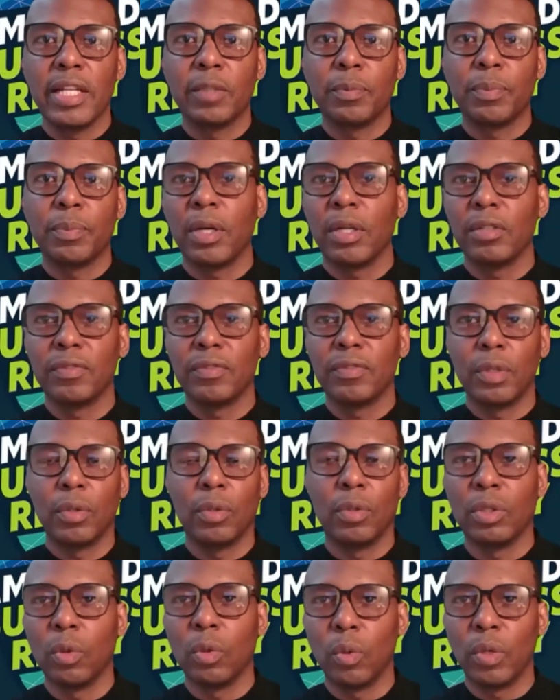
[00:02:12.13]
As part of the
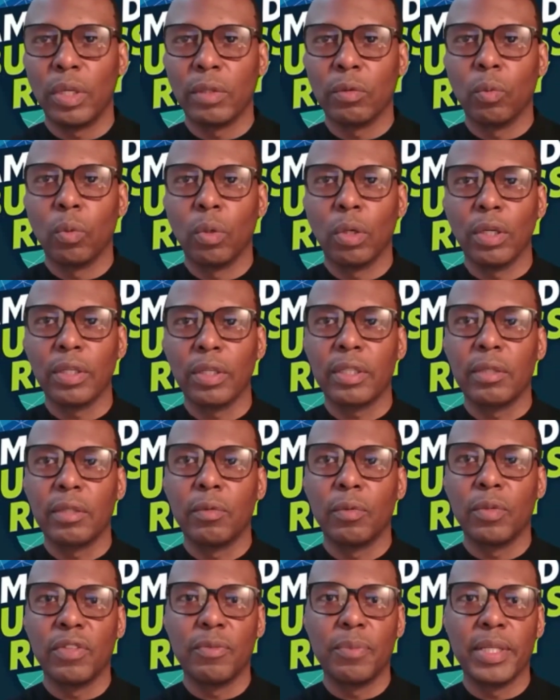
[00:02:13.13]
ongoing work,
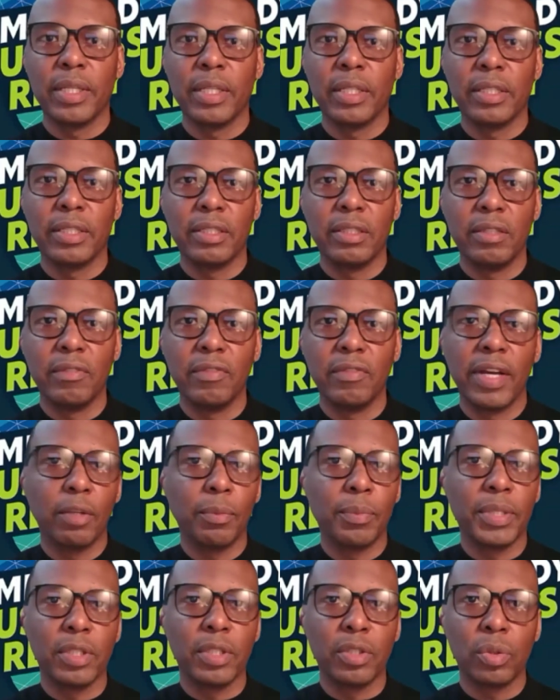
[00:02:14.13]
we've been
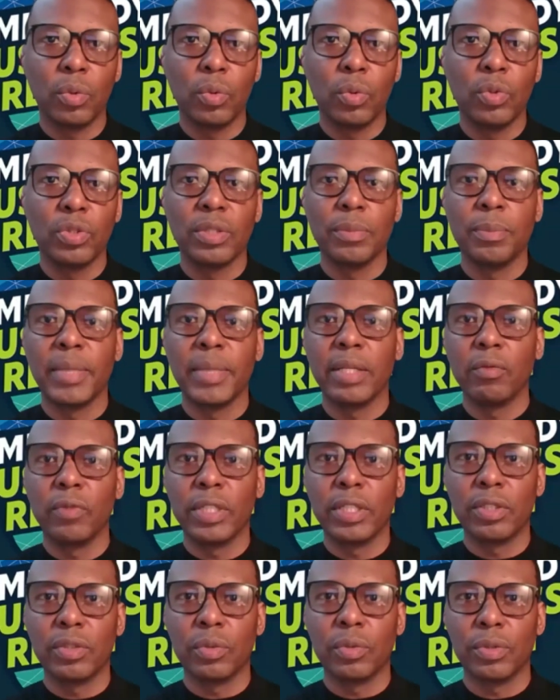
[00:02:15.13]
developing tools to make
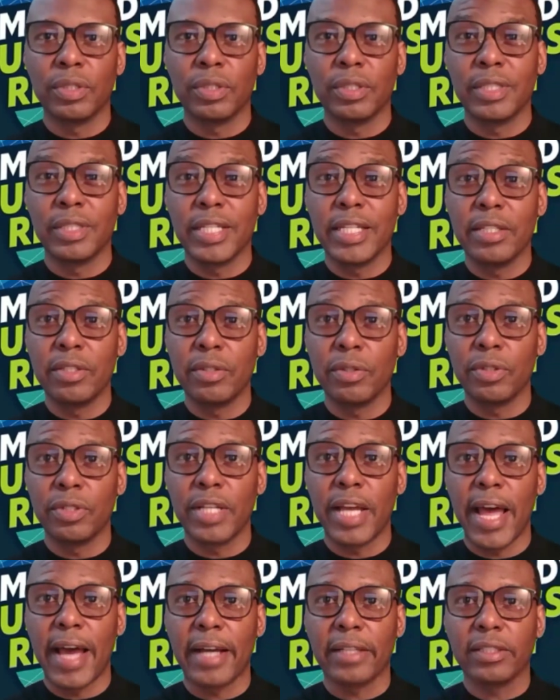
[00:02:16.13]
resources easier
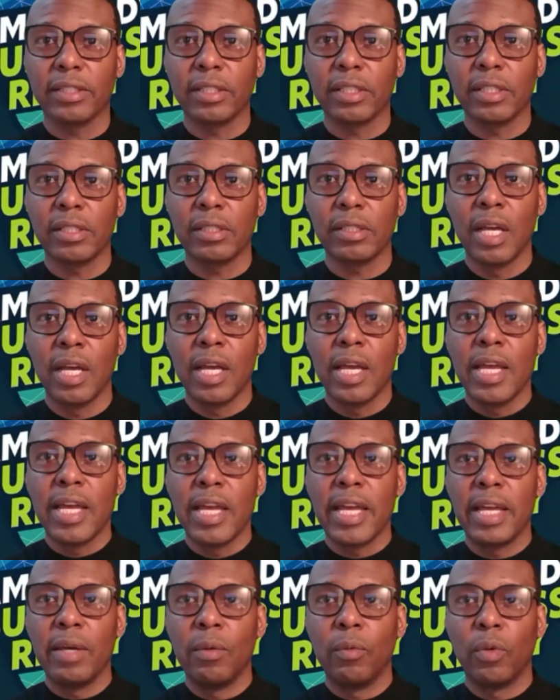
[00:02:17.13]
to access,
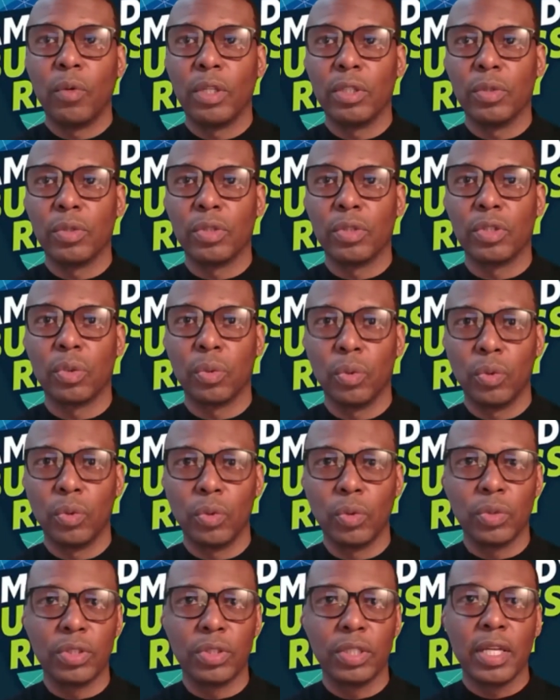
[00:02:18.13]
and one of those
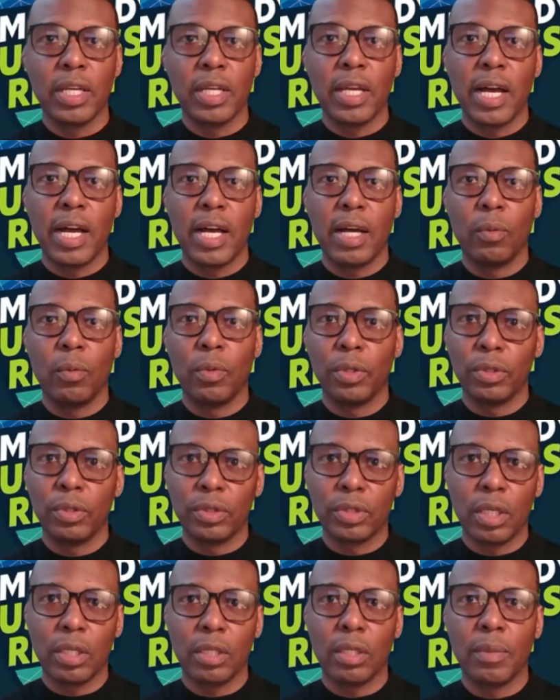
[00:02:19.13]
tools we'll
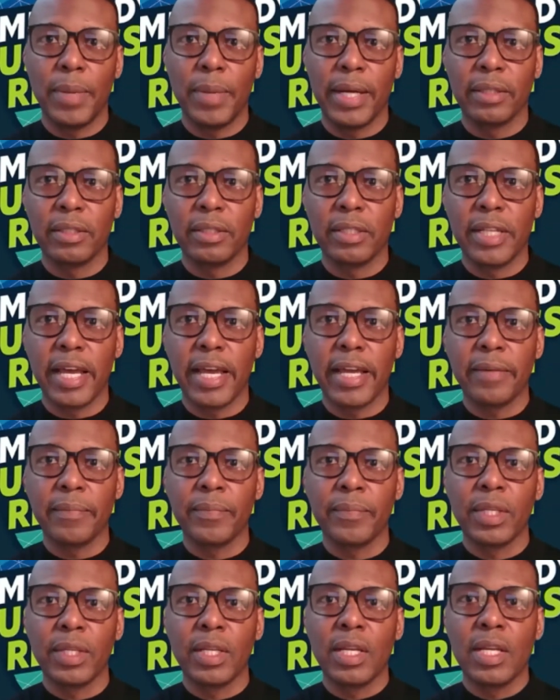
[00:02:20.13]
talk about today.
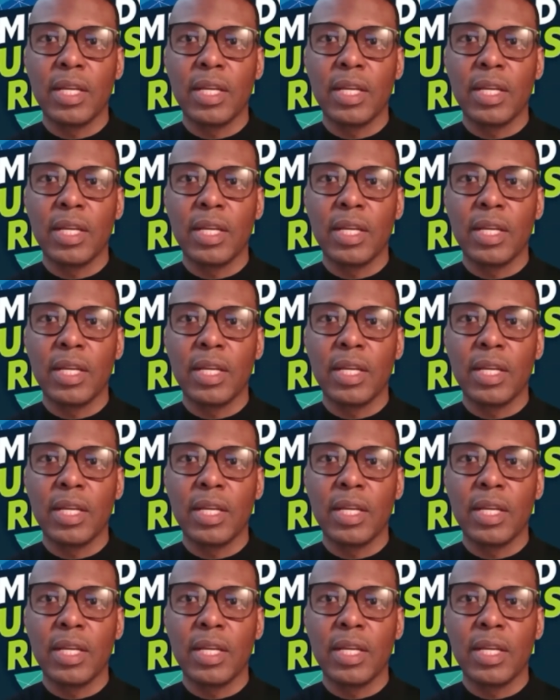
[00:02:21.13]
